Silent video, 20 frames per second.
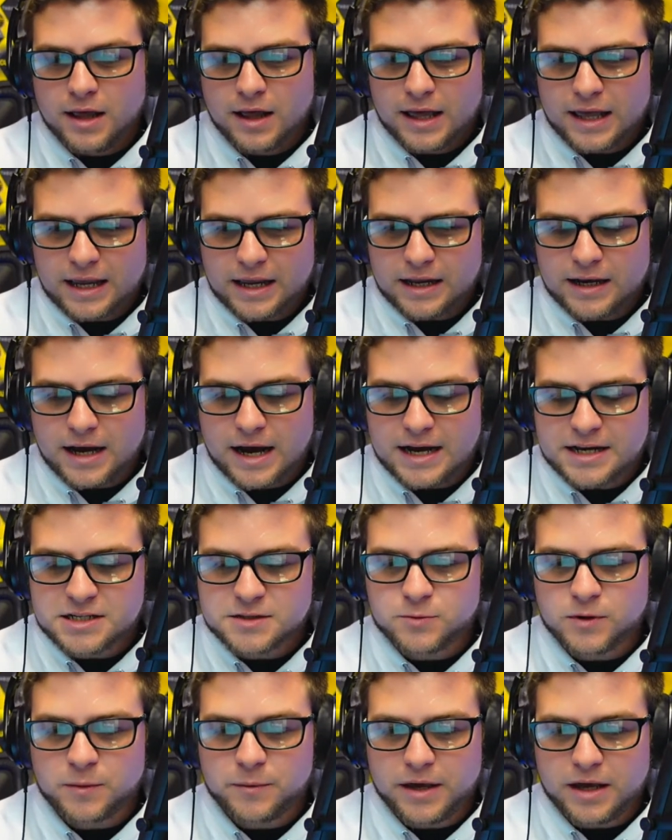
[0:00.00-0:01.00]
And I just
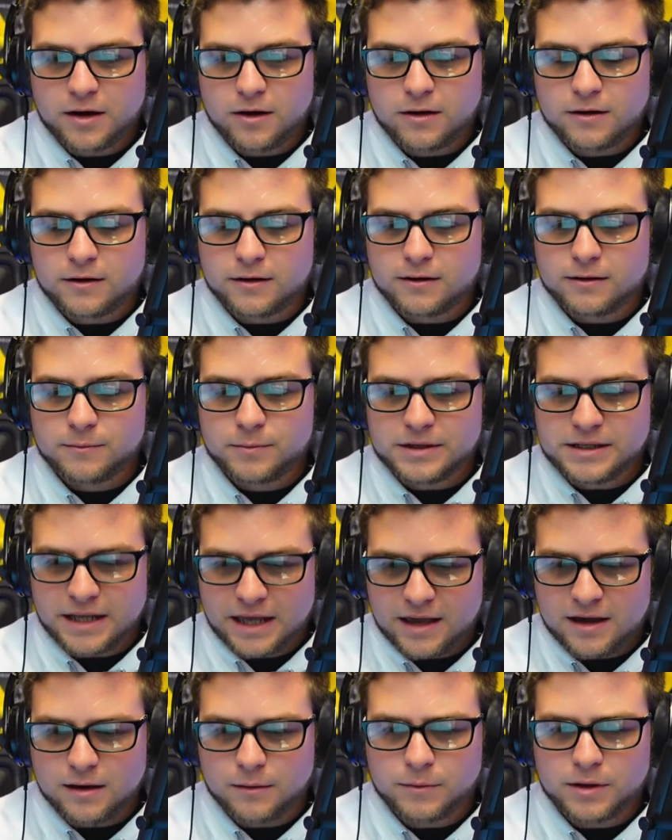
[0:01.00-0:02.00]
want to bang harder. But
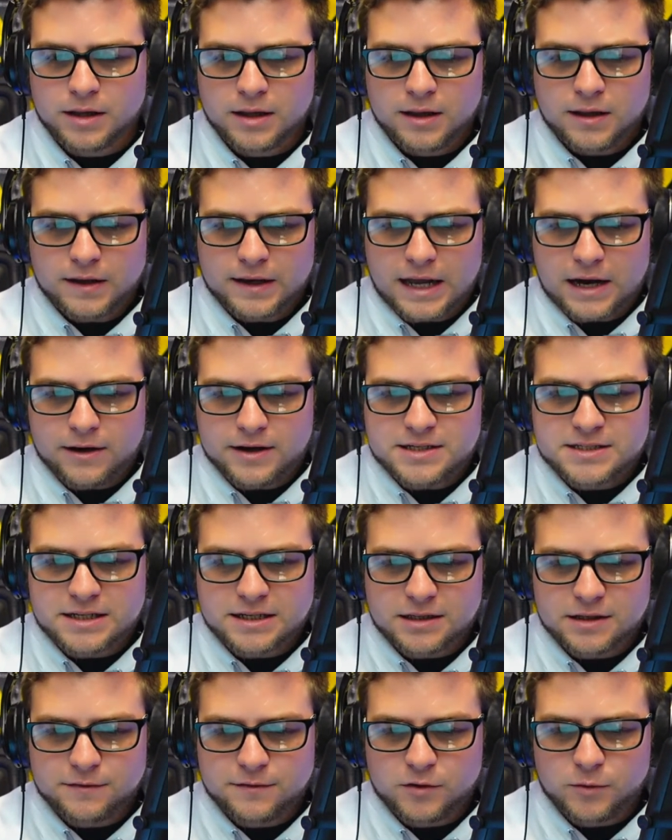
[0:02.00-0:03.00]
damn, now I
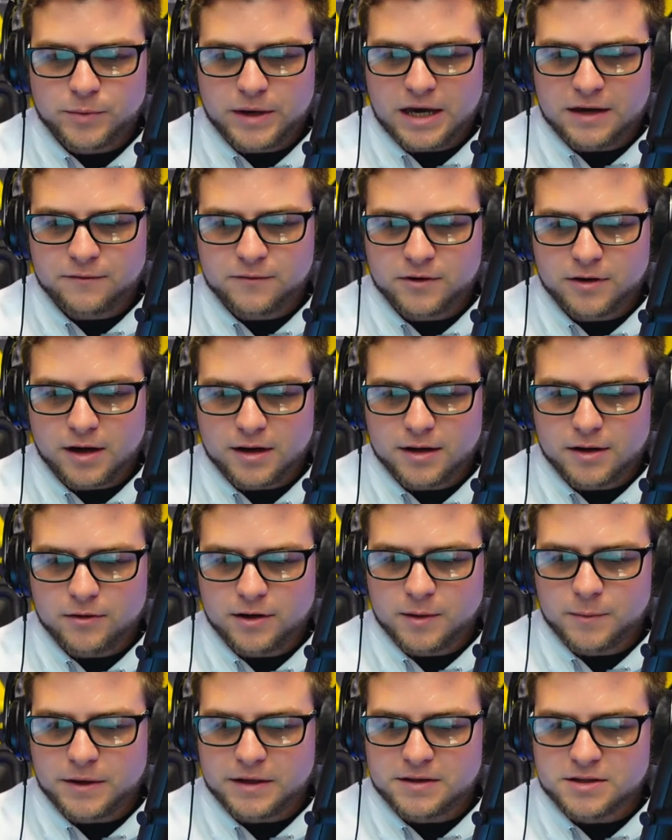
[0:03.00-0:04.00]
suddenly feel bad for not
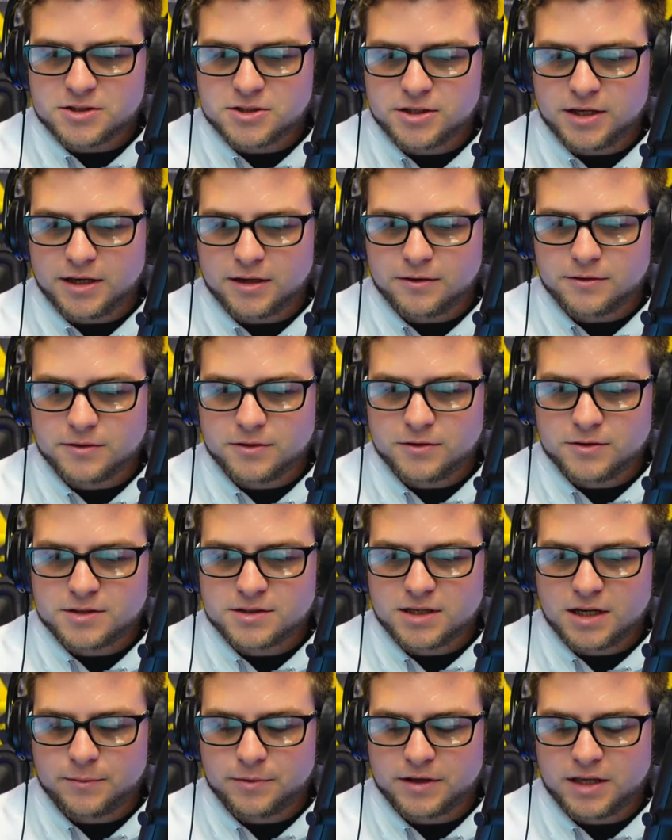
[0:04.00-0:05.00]
knowing about this channel, new
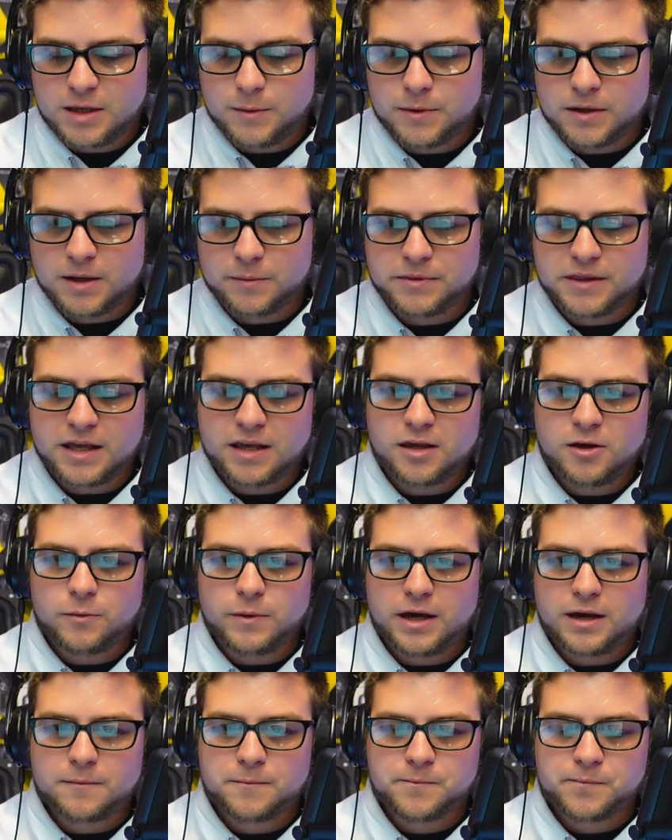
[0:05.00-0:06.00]
sub, and keep it up. Thank you,
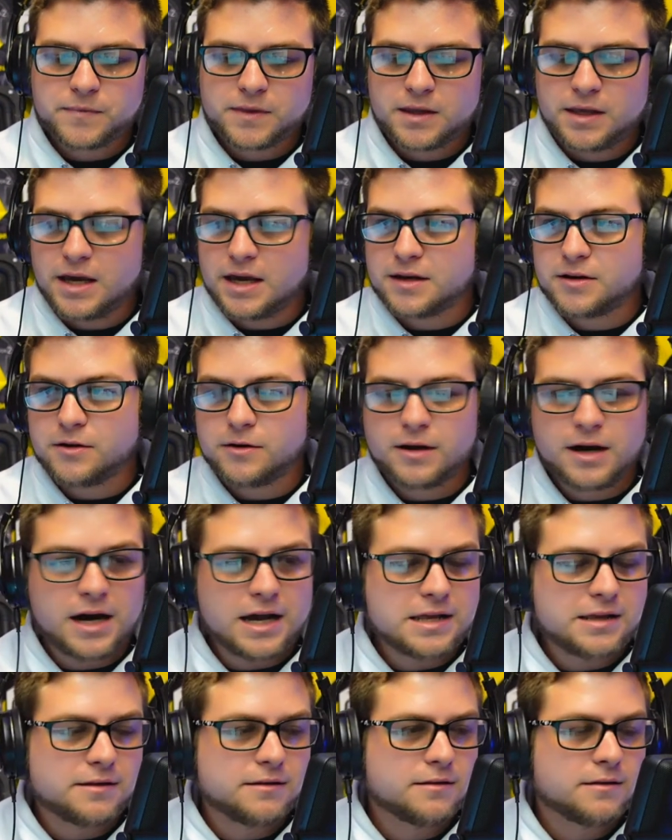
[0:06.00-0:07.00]
man. Yeah, dude,
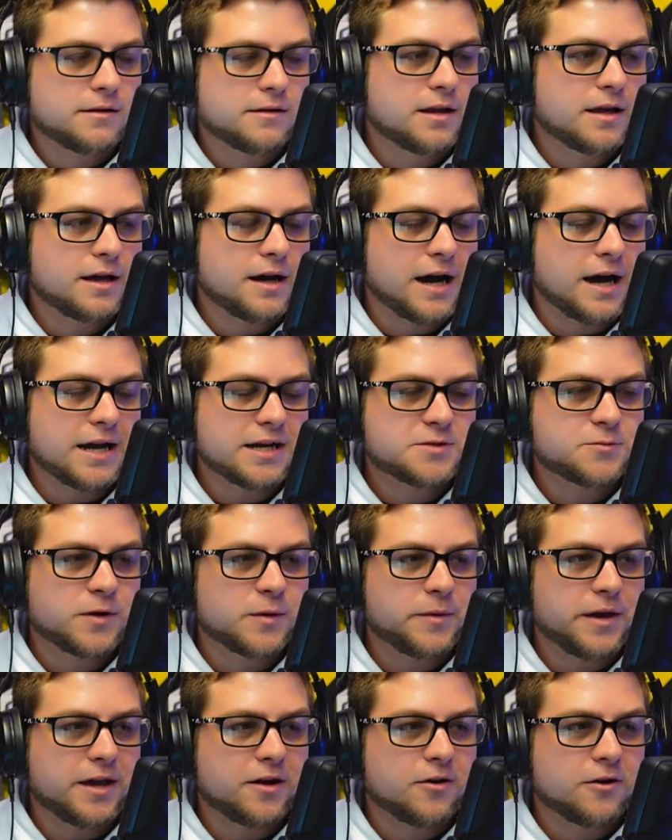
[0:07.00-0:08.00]
I I just want to
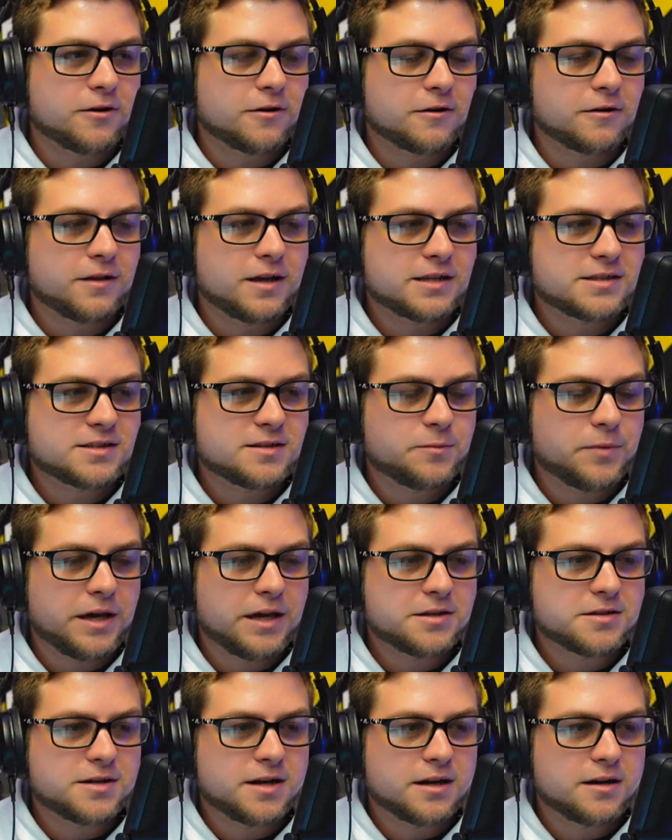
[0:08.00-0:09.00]
bang harder. That's the
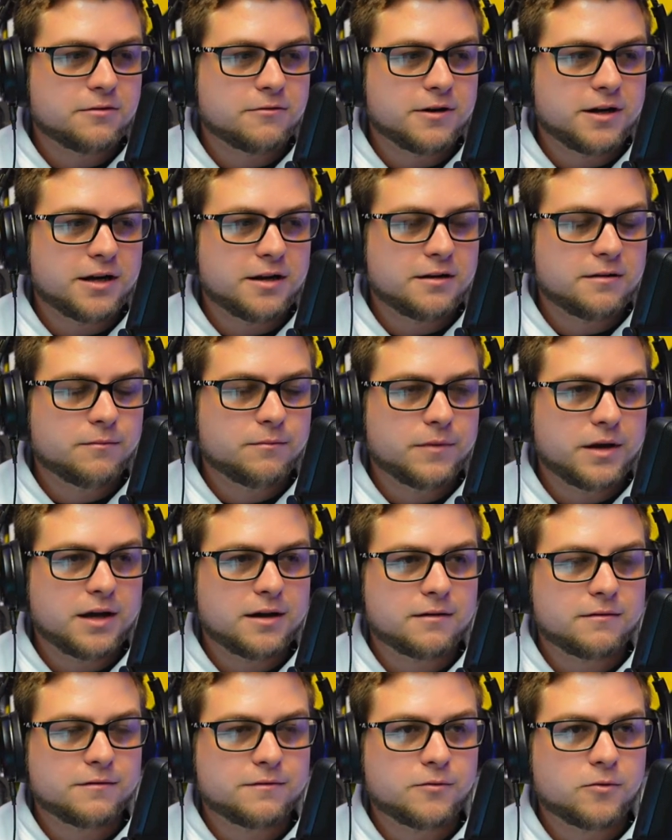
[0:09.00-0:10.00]
page that I created,
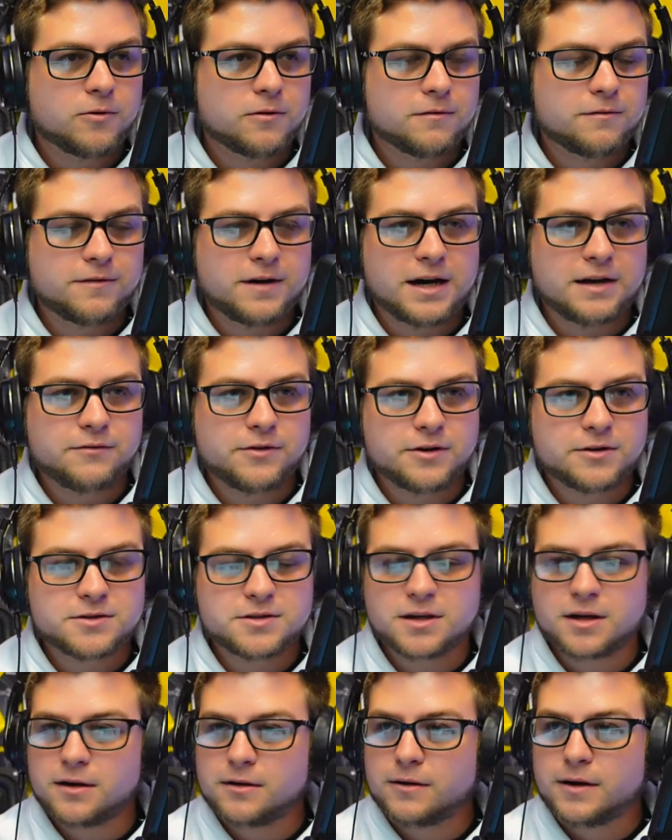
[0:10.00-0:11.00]
man, four or five years
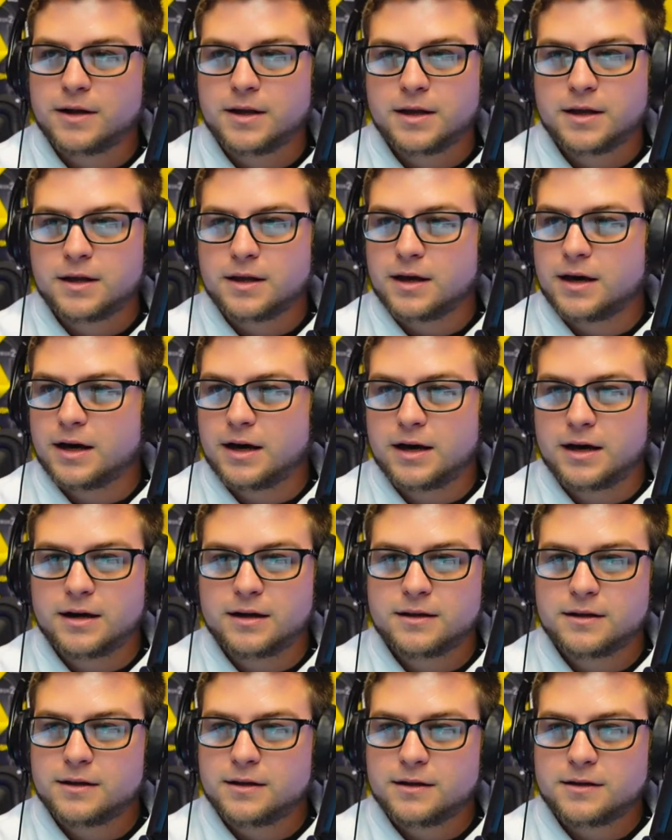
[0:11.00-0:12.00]
ago. Uh,
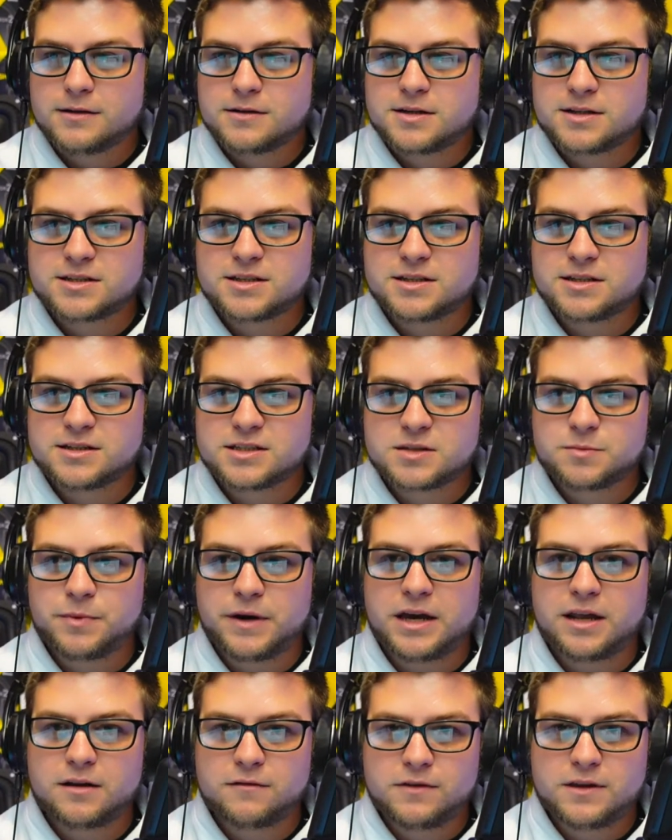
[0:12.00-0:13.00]
just in
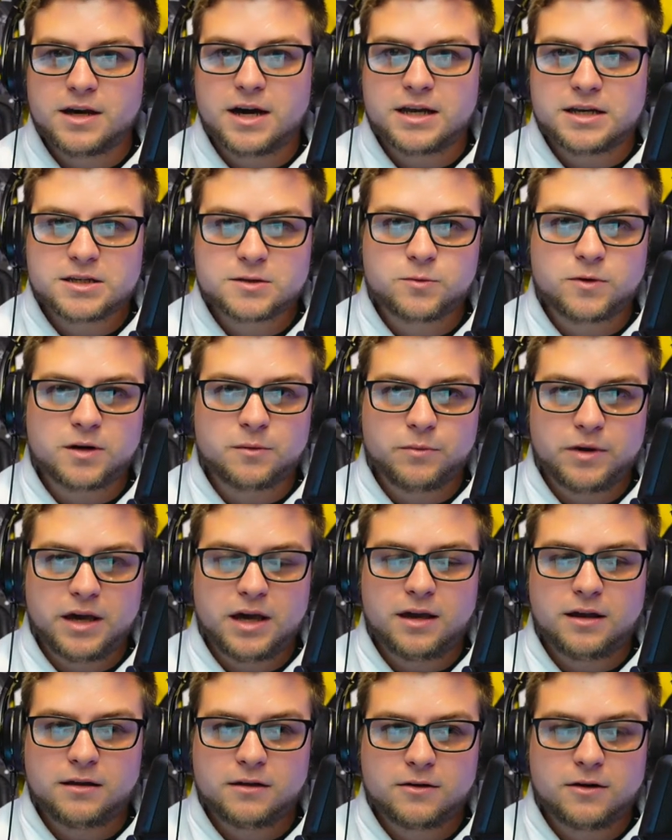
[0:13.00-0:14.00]
spite of the I just want to
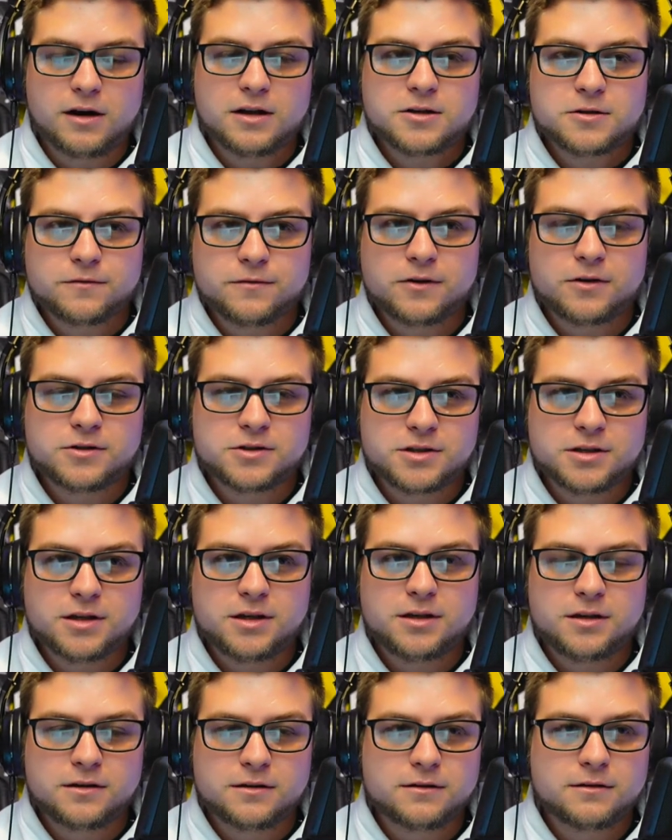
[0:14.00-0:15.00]
bang
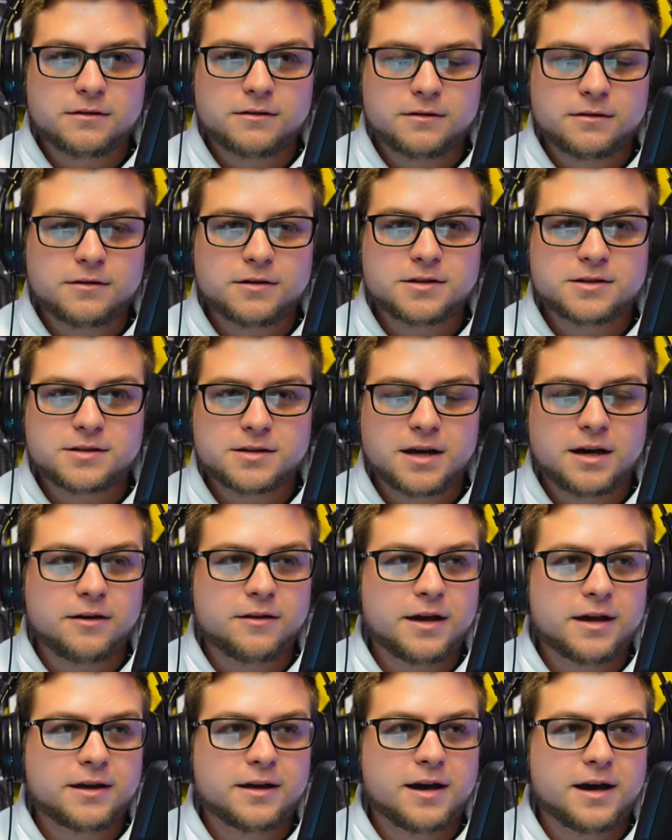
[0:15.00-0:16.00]
controversy and just how
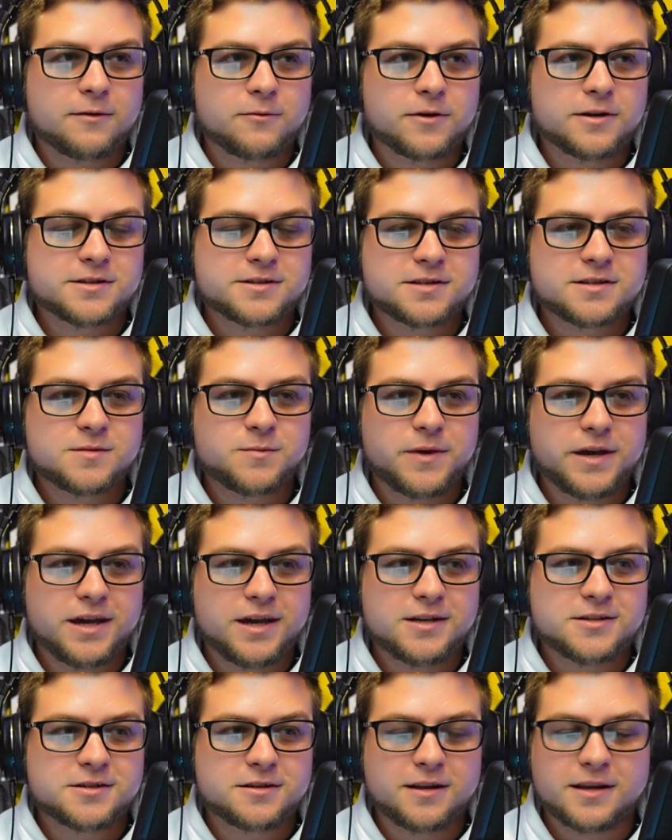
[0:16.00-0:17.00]
that guy runs his
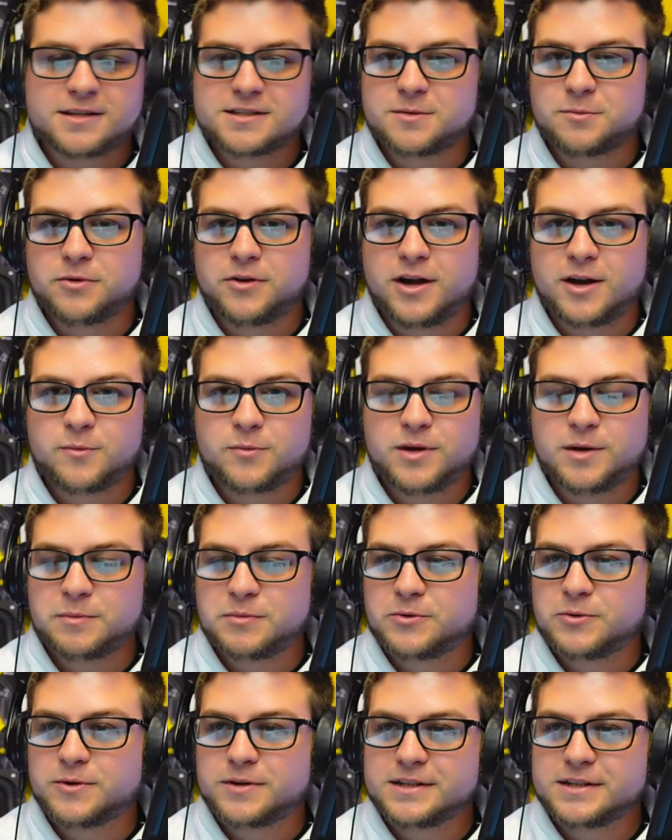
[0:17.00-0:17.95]
page and likes to block people.